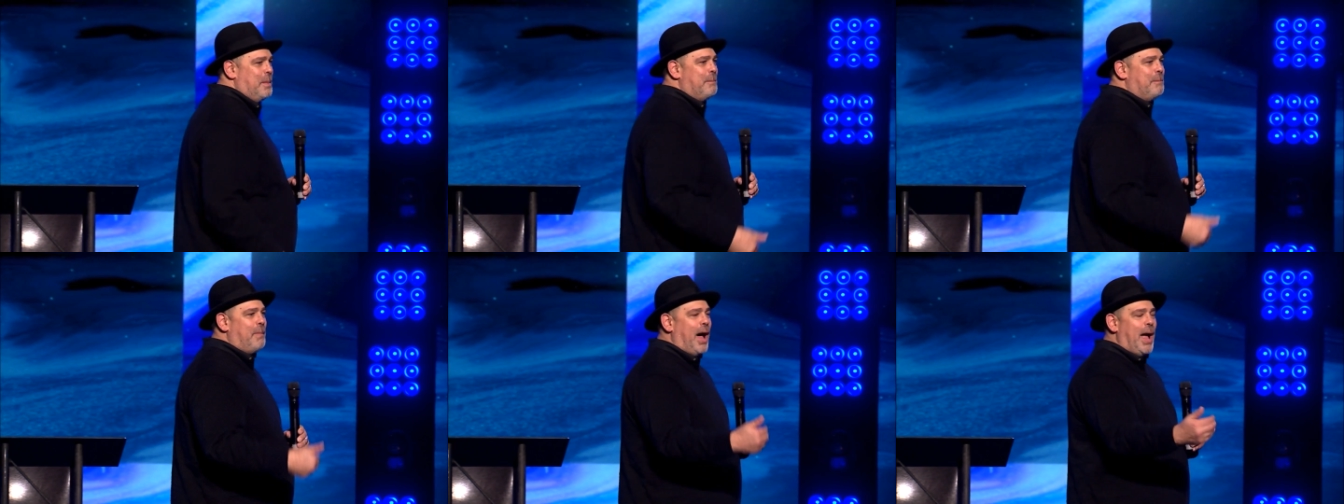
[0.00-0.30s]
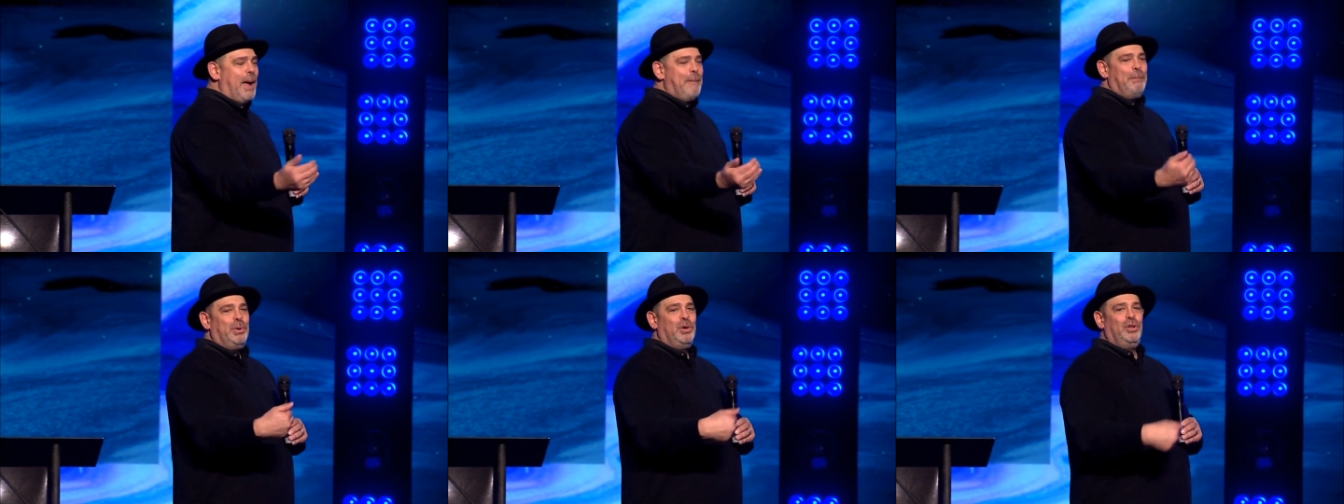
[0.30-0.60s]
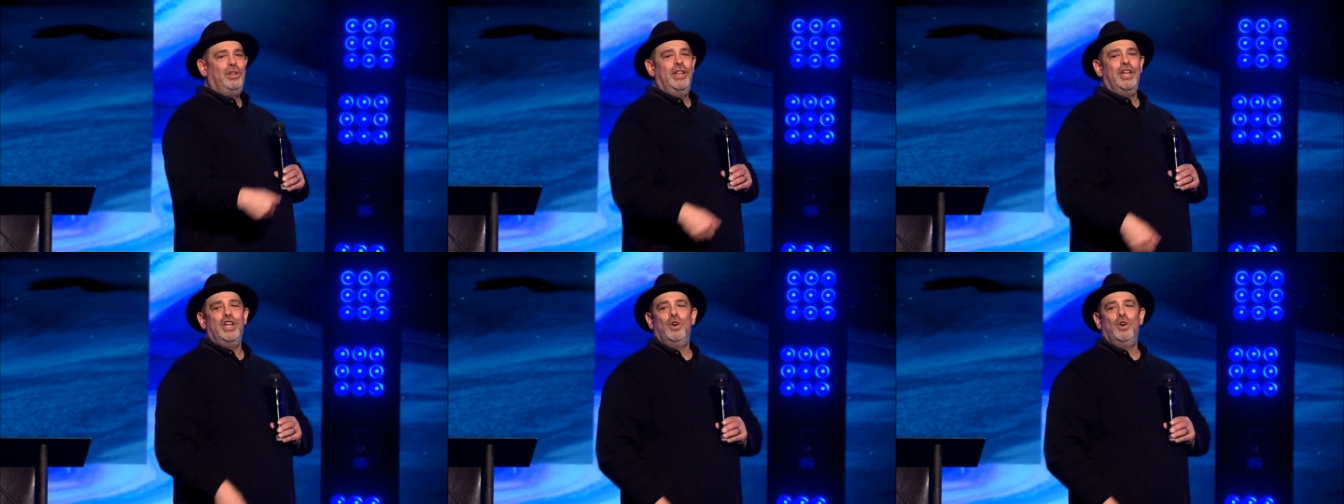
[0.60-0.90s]
My
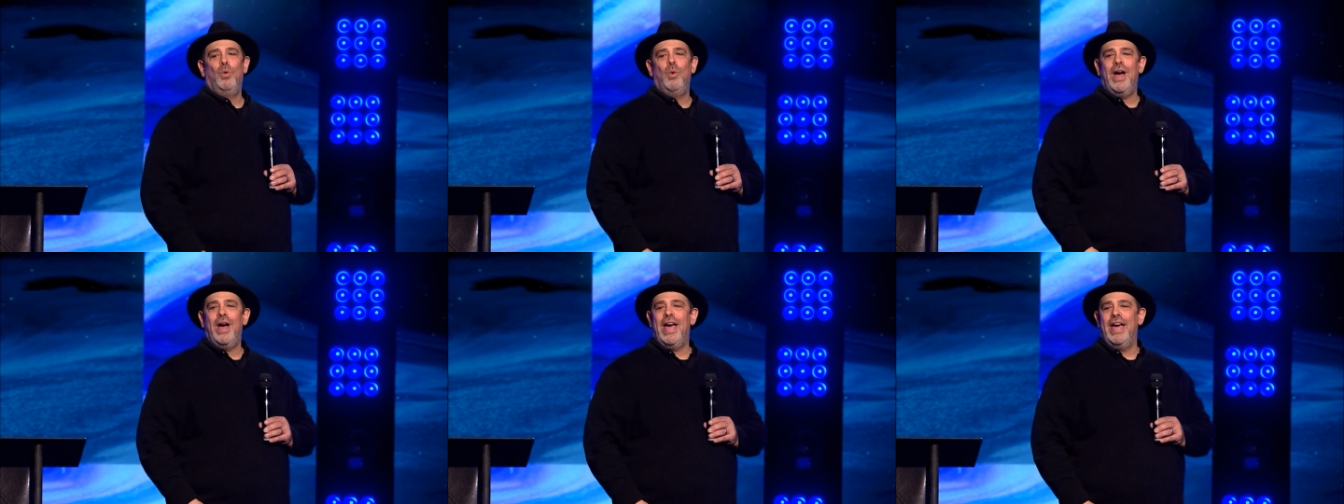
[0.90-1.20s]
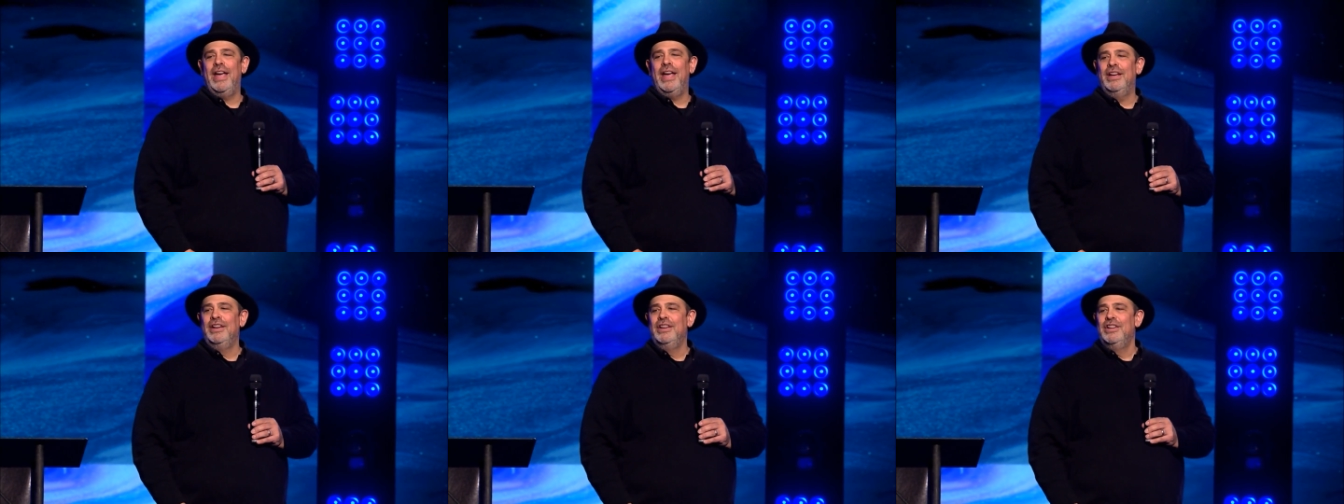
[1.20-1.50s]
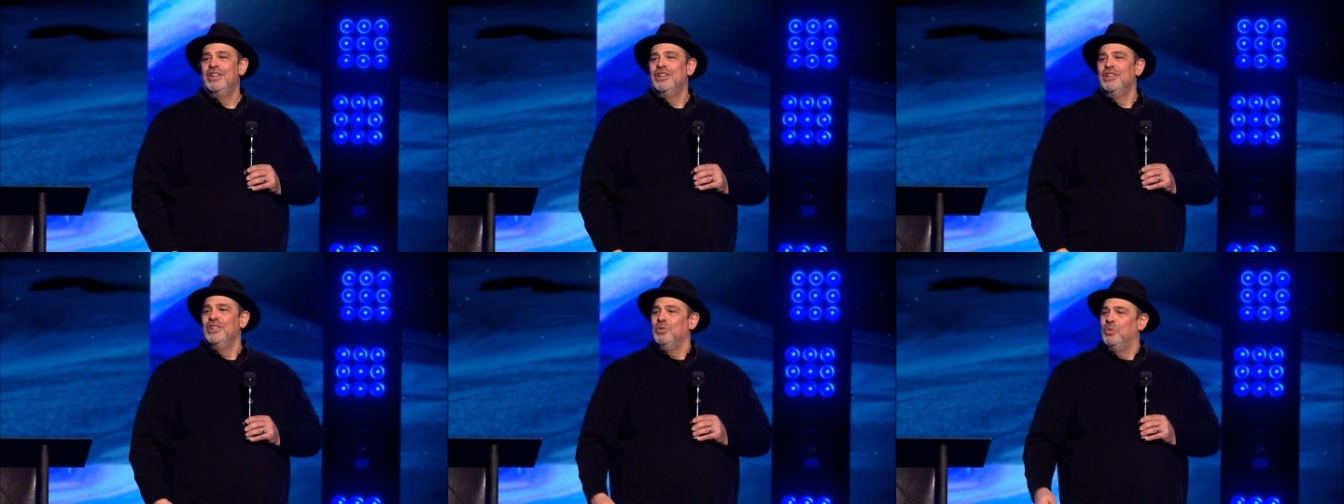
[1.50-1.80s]
pulling away
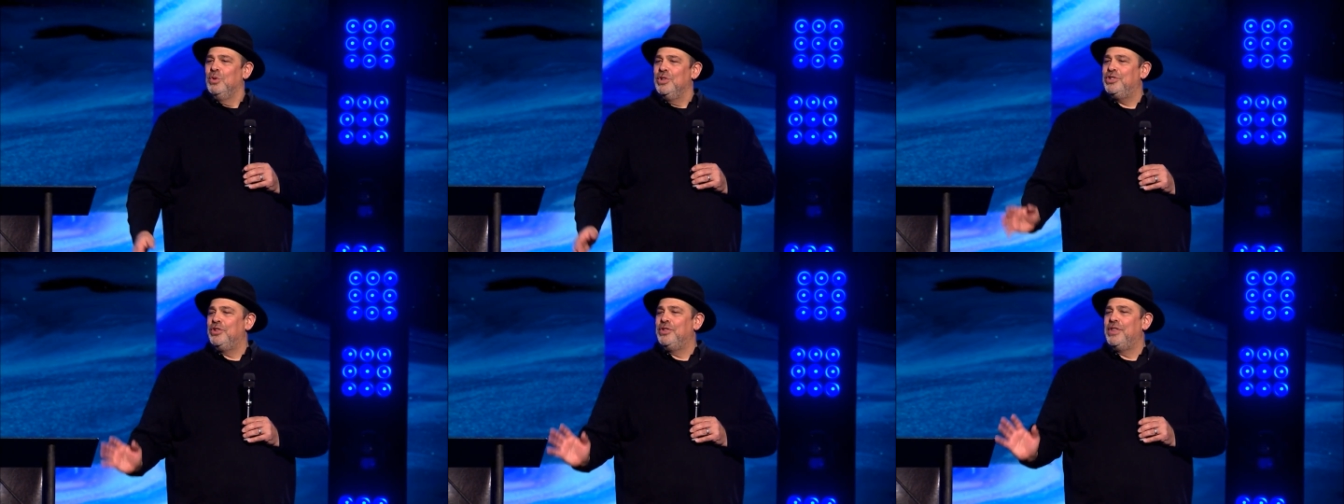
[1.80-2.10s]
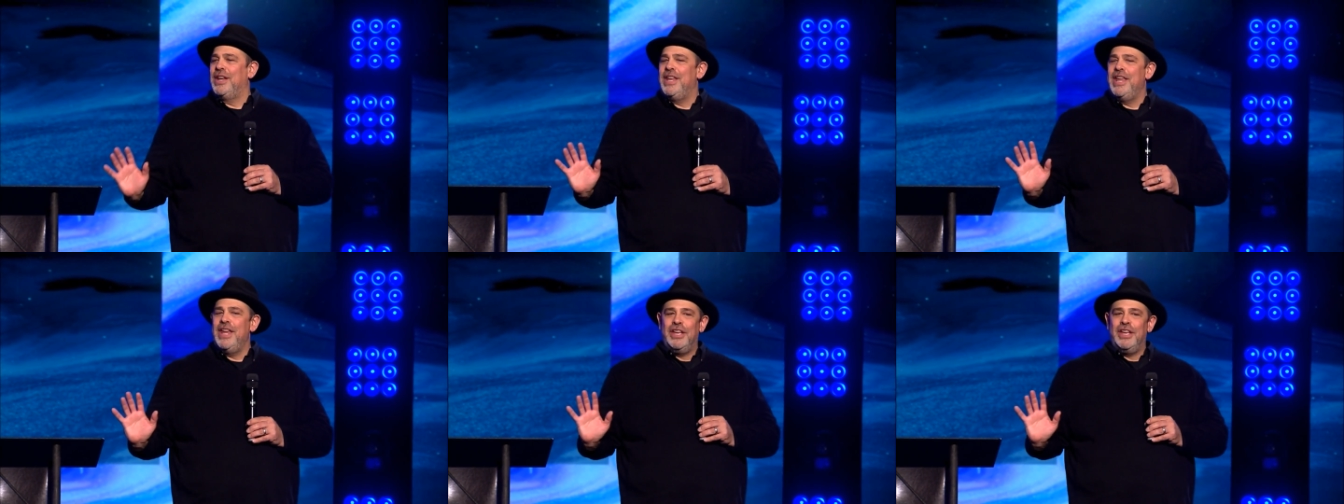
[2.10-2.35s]
was so that